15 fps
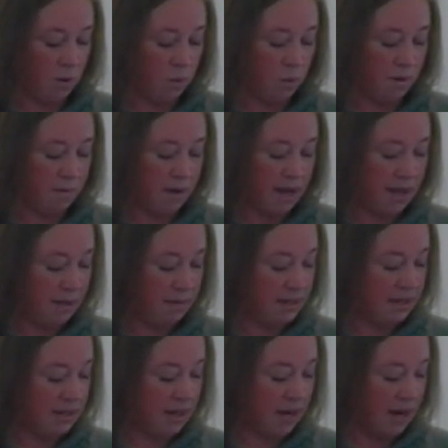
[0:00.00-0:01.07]
We make the
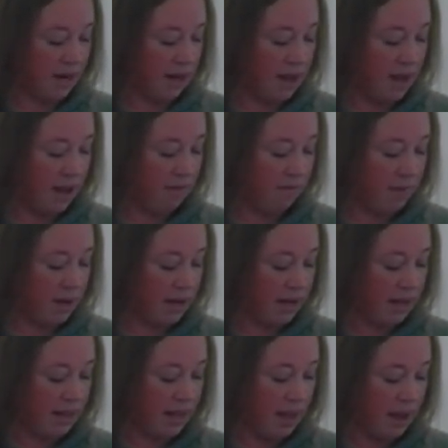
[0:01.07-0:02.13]
mistake of
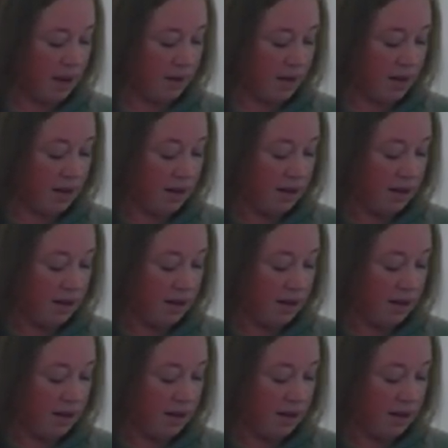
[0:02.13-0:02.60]
making the habit,